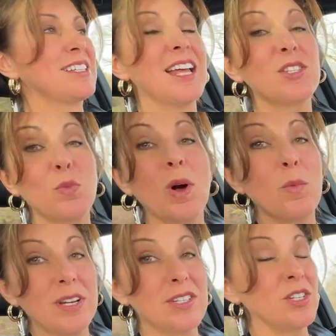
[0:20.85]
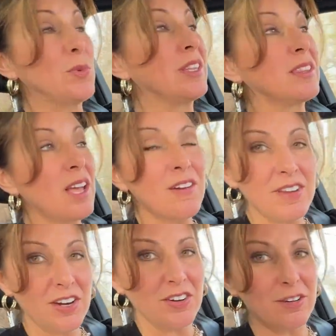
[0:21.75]
That's what we do. We love
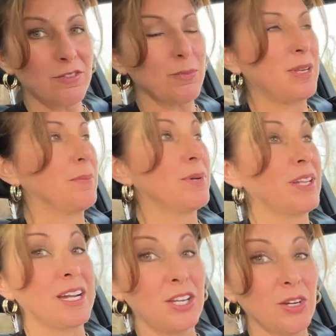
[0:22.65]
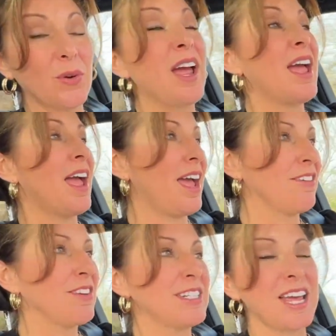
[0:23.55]
hearing from people like you
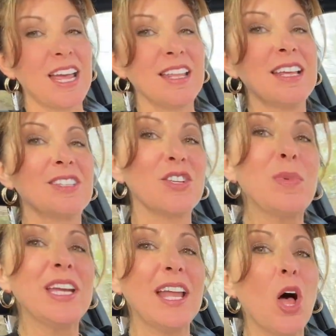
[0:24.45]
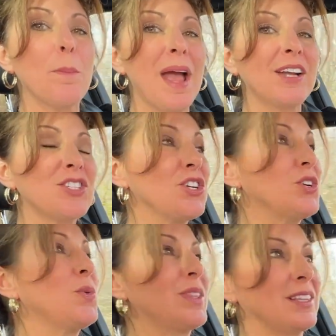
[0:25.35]
every day so we can help match
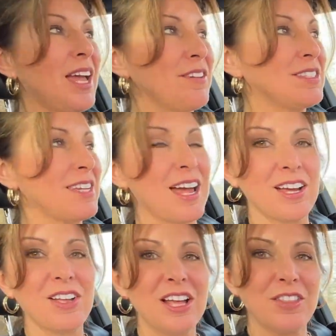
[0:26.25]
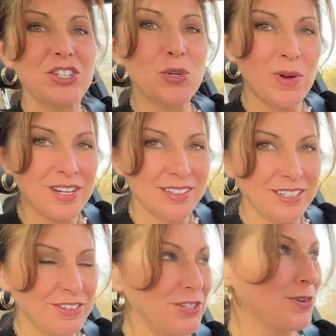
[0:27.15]
you with a lifestyle that you want to
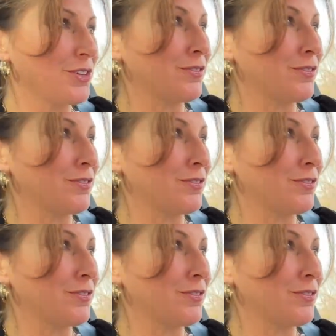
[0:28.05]
live in Northern